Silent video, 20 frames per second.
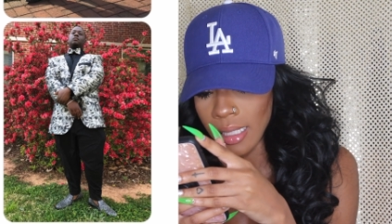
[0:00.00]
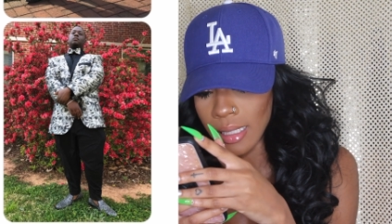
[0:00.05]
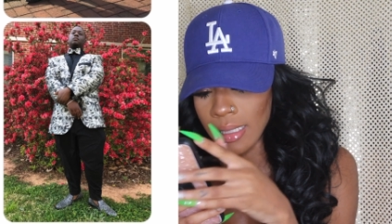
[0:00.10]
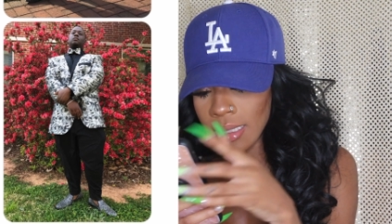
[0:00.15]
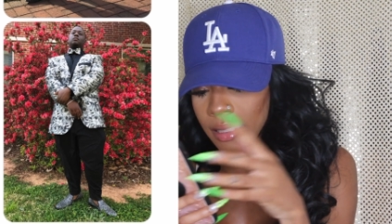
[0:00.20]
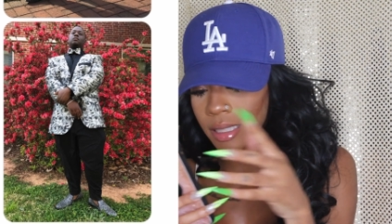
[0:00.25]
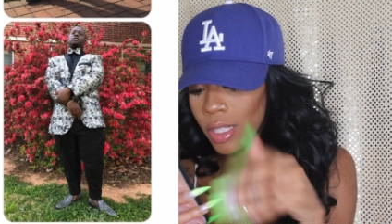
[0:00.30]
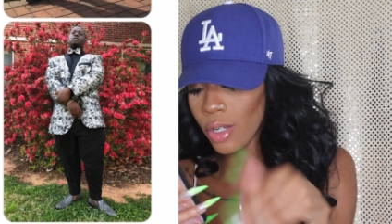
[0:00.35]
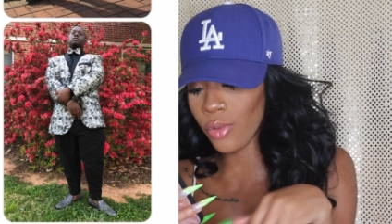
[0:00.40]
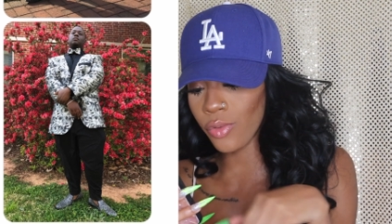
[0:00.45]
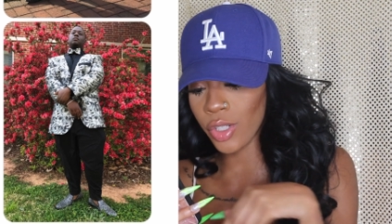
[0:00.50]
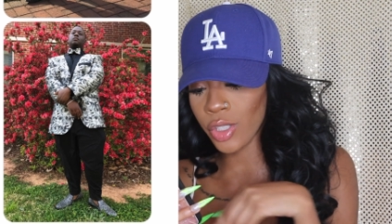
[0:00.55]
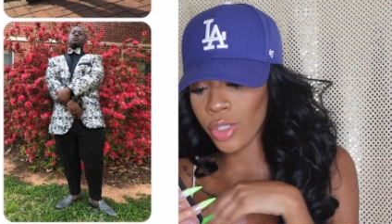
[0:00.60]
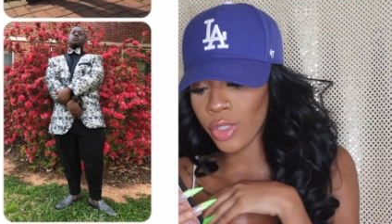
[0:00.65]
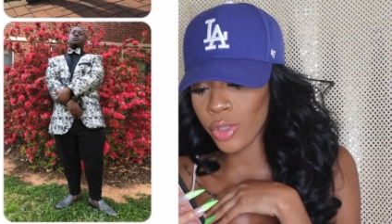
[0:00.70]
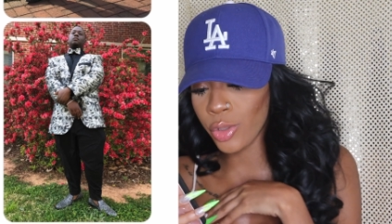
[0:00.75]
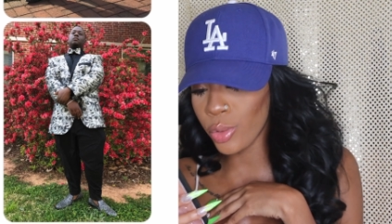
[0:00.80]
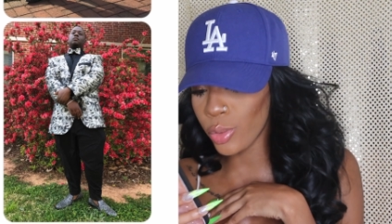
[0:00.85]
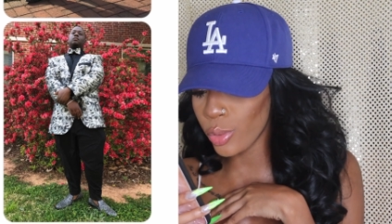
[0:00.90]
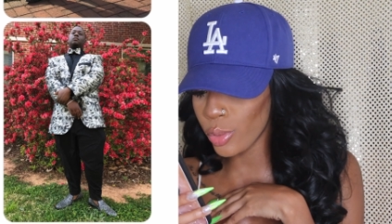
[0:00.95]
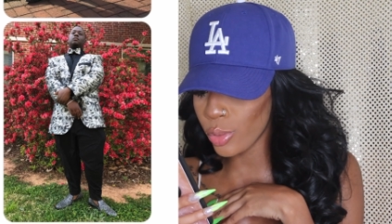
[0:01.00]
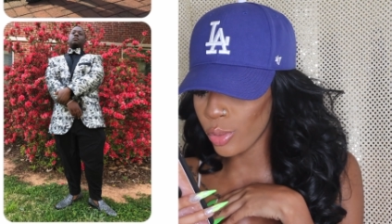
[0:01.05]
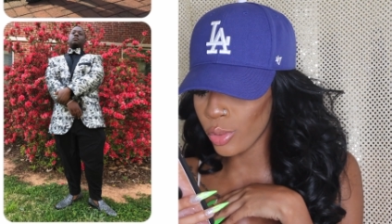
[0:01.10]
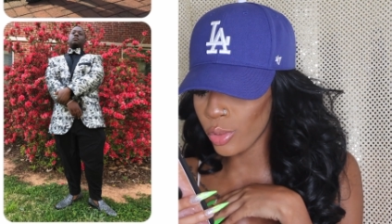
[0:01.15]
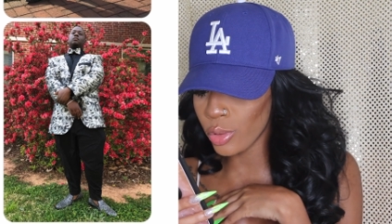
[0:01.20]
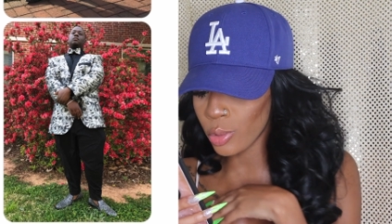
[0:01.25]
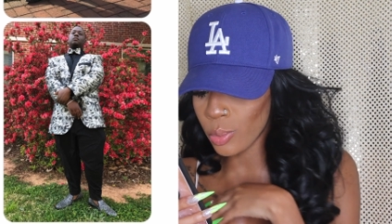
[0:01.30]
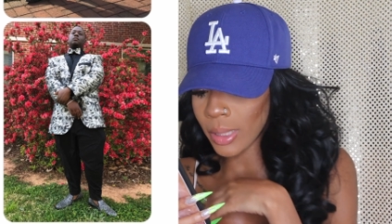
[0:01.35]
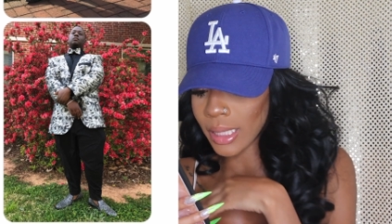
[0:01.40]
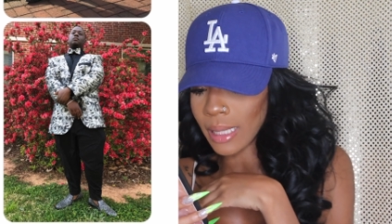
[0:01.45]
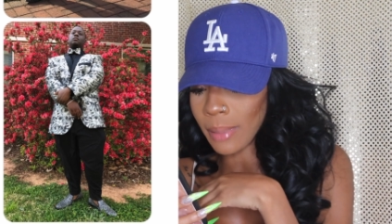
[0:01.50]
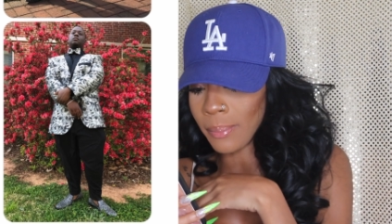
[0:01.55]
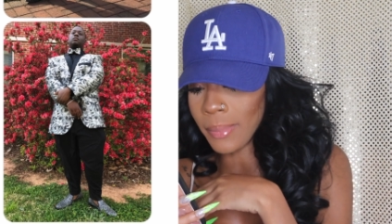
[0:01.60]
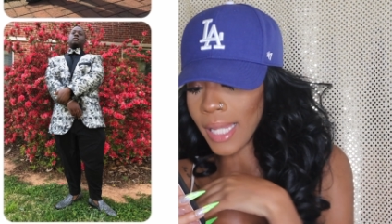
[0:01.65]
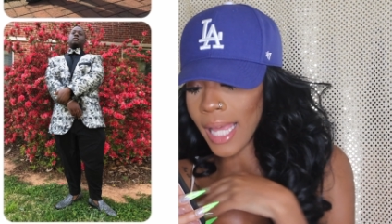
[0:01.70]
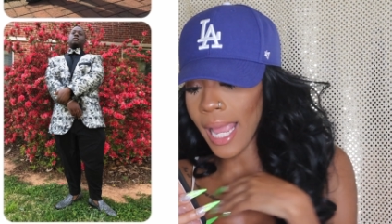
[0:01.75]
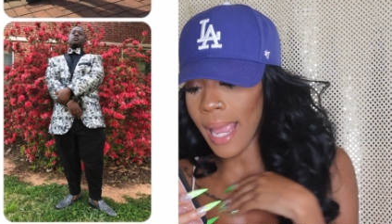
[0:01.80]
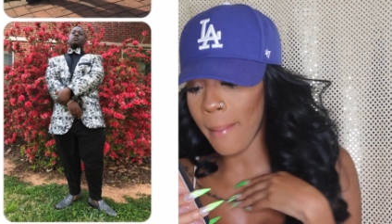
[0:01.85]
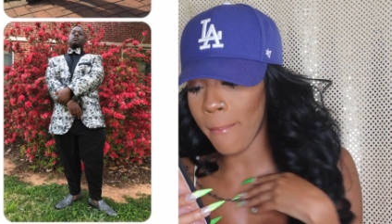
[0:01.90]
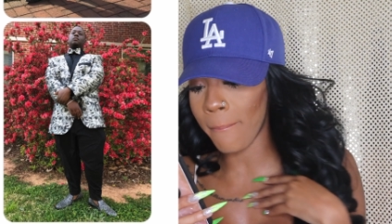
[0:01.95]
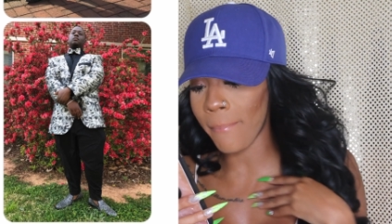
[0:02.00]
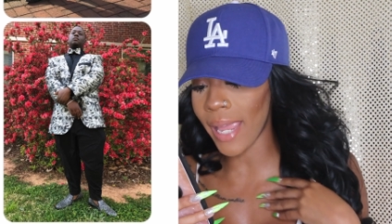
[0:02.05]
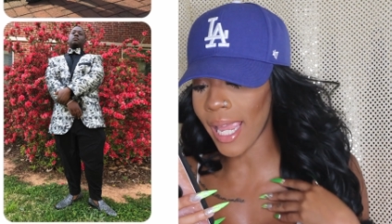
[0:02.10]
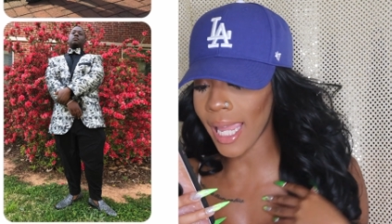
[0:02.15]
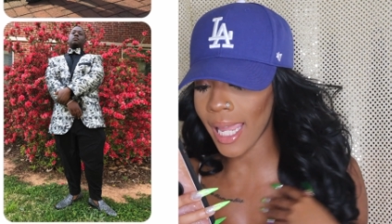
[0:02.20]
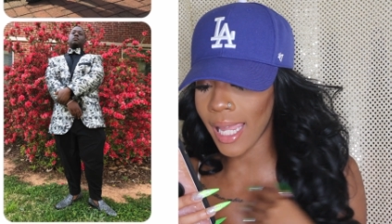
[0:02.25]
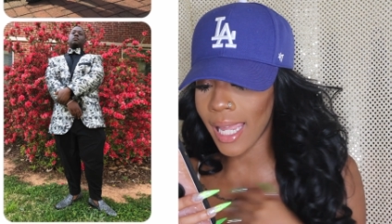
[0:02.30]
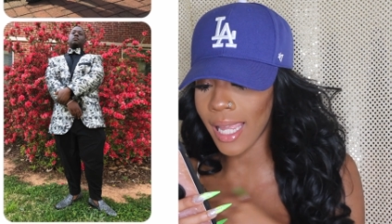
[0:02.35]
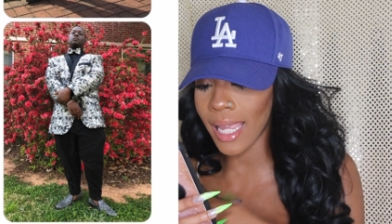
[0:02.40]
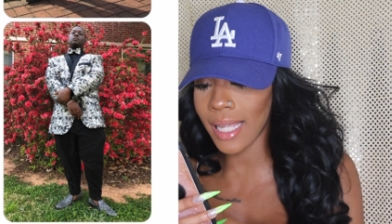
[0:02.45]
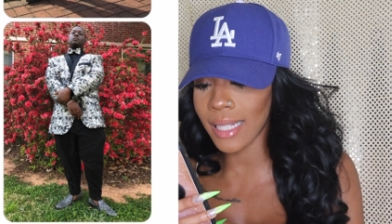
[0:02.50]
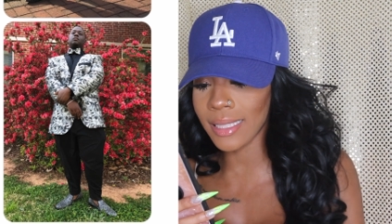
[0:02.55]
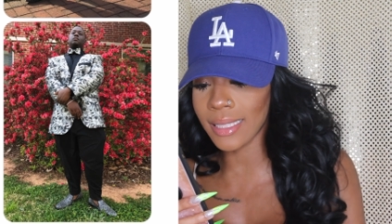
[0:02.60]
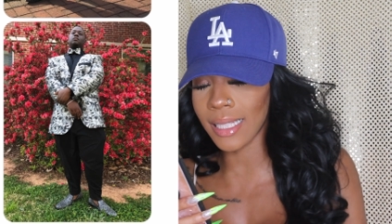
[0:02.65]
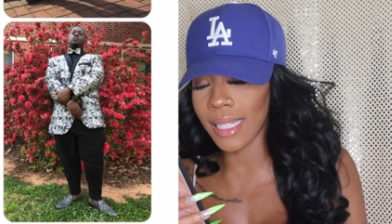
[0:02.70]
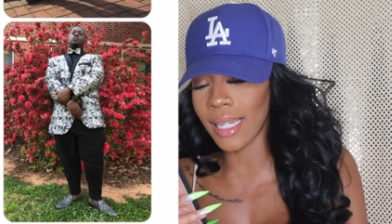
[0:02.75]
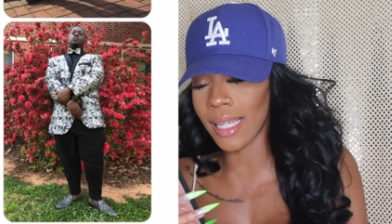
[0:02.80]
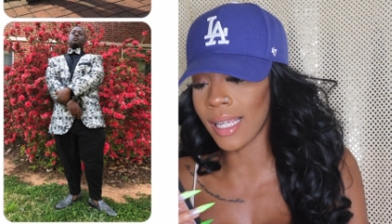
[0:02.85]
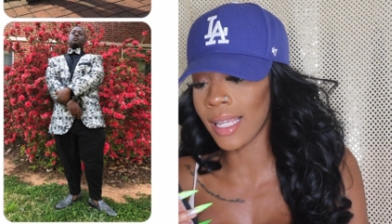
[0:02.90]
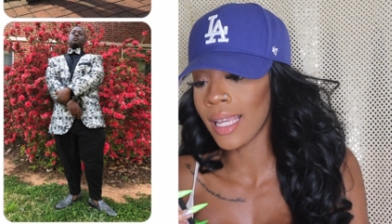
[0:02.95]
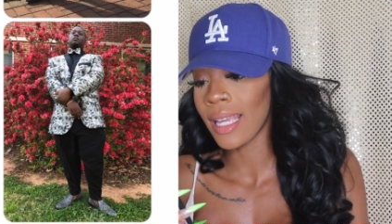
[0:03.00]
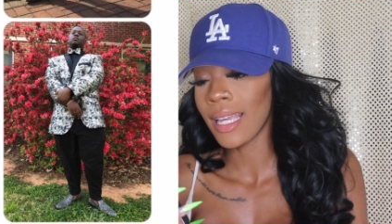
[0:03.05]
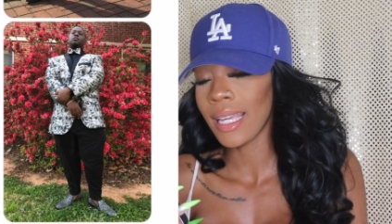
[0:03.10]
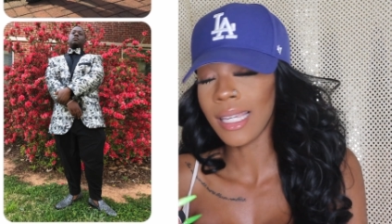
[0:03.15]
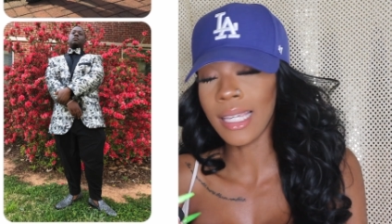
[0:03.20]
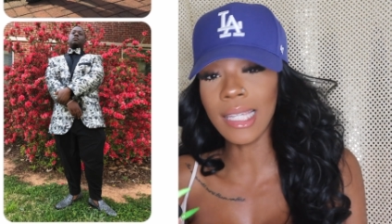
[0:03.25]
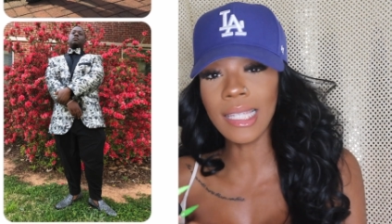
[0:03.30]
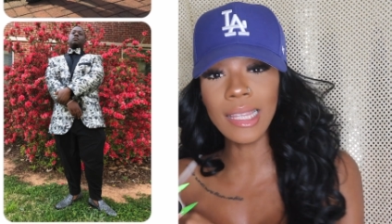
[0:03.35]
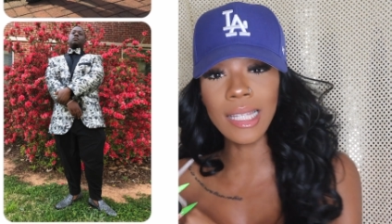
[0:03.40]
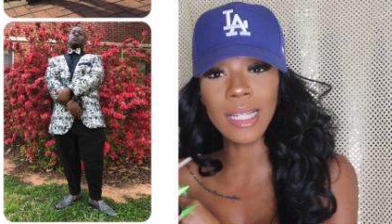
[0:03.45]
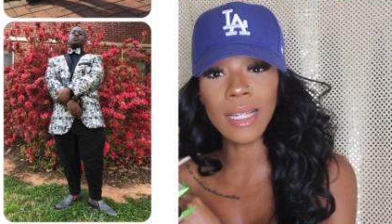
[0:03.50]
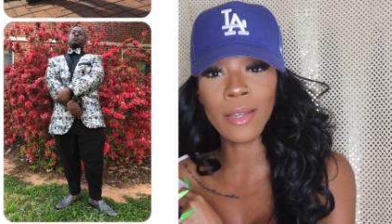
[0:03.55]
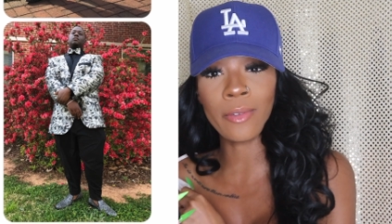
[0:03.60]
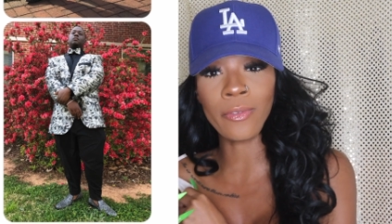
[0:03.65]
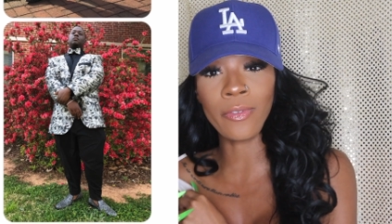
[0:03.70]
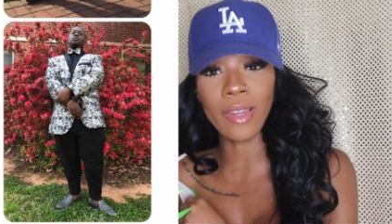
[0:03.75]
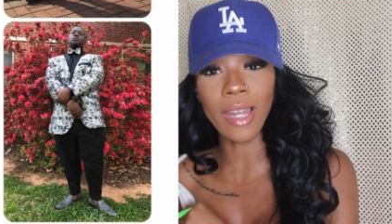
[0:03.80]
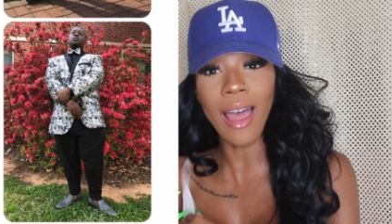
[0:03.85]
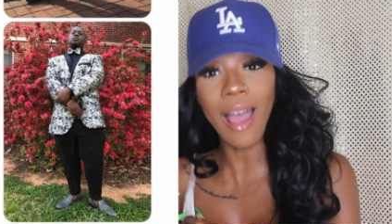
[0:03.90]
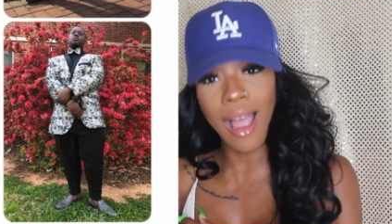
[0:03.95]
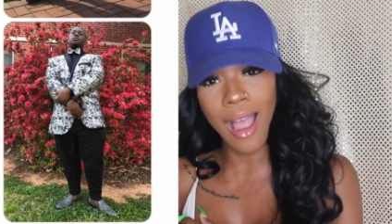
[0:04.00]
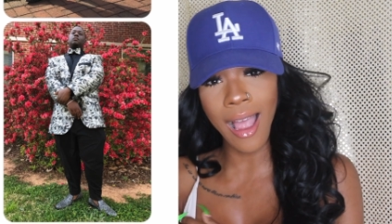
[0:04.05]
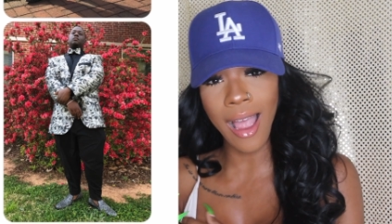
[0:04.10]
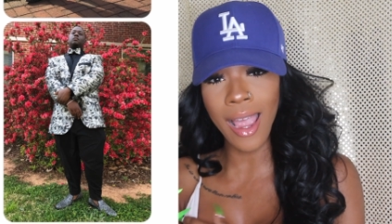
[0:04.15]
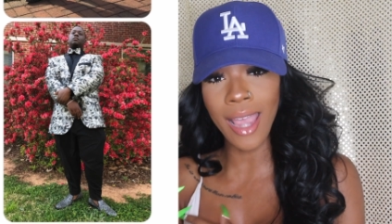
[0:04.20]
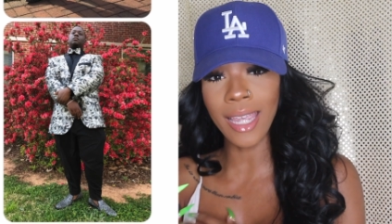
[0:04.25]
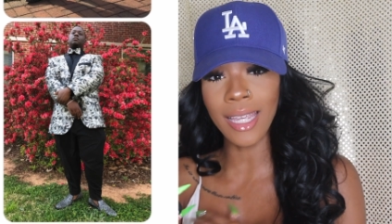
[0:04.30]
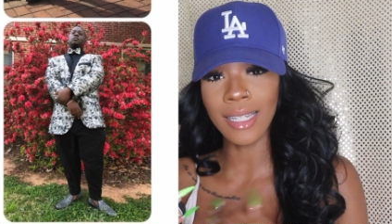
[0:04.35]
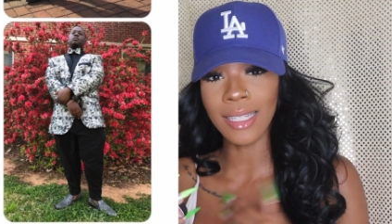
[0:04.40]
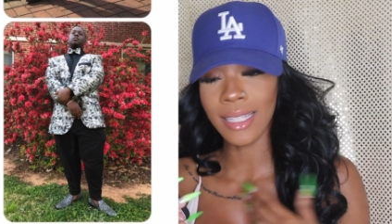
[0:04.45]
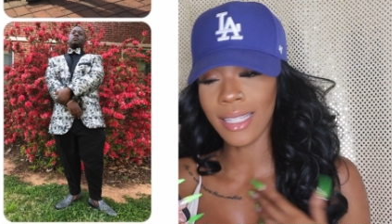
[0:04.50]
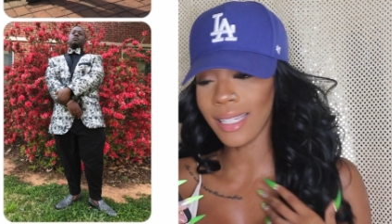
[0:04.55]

the silver shoes with the black pants and the, he looked fly.